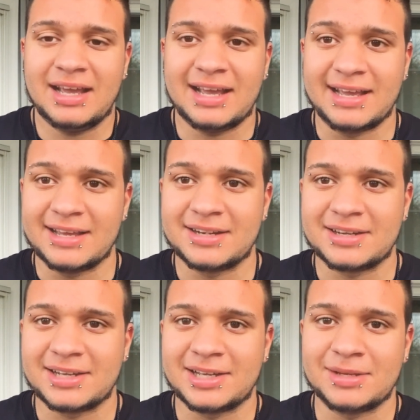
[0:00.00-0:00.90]
and
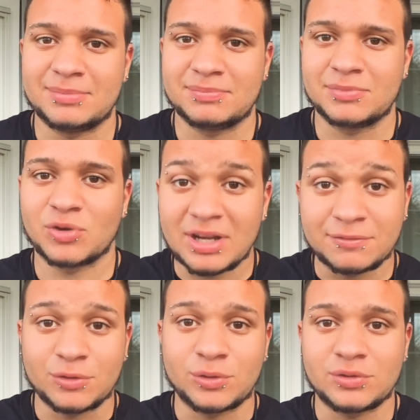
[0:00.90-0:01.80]
I am
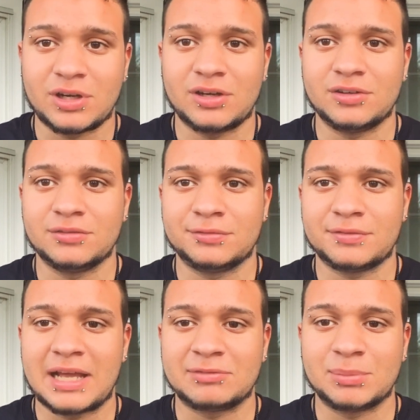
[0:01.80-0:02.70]
grateful of
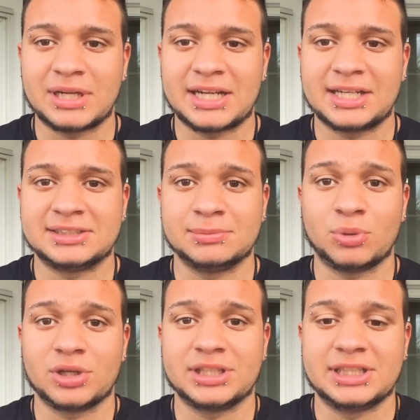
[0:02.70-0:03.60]
everybody that
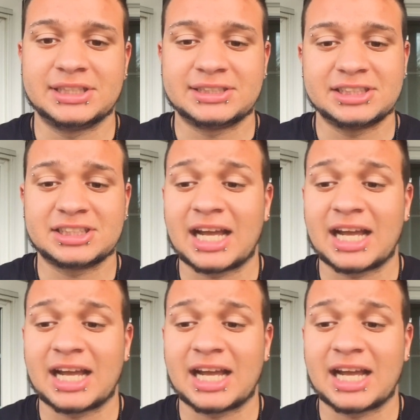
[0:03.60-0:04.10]
supported the decision.